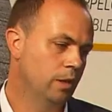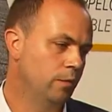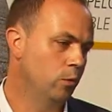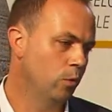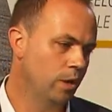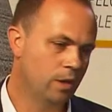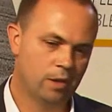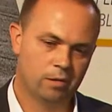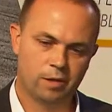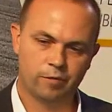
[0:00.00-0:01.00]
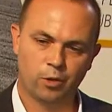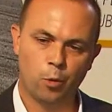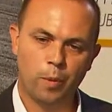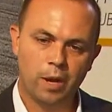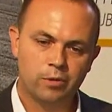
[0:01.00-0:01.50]
if you want to have a
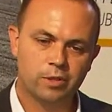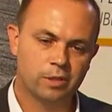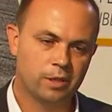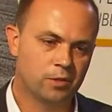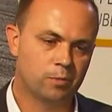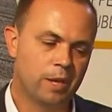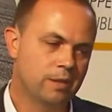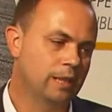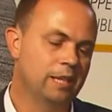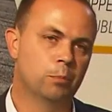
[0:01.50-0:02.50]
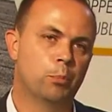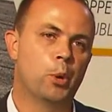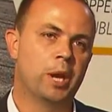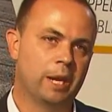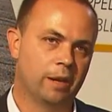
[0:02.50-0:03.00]
comparison, it's basically the
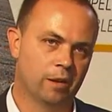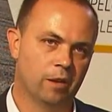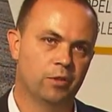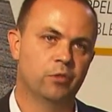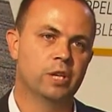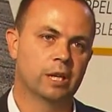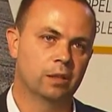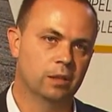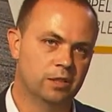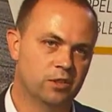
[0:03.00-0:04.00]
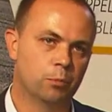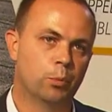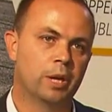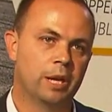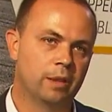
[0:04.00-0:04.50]
brain of the vehicle. It's the
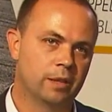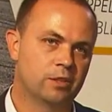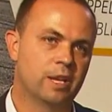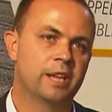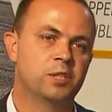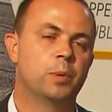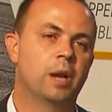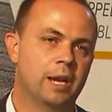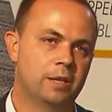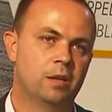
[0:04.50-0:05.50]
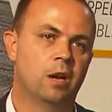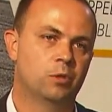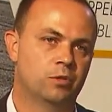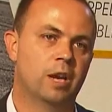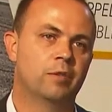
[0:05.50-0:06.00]
brain that stands behind our
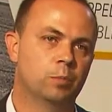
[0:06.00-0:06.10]
driving